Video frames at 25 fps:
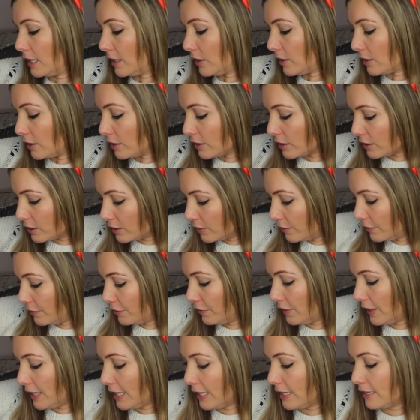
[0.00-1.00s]
and I got
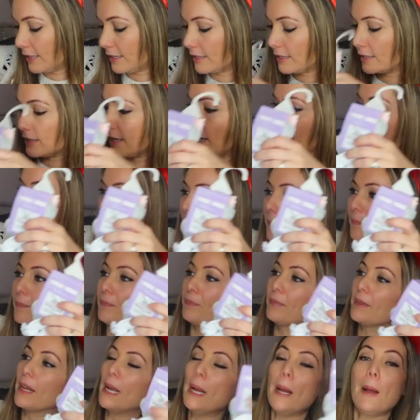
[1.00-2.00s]
Sophia
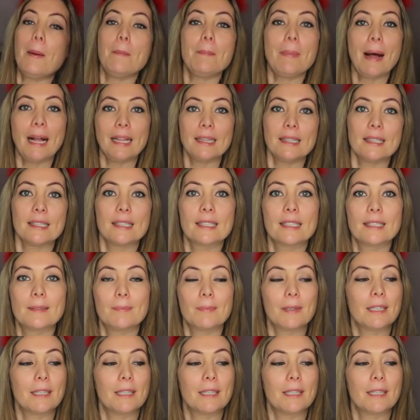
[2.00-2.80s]
some pants,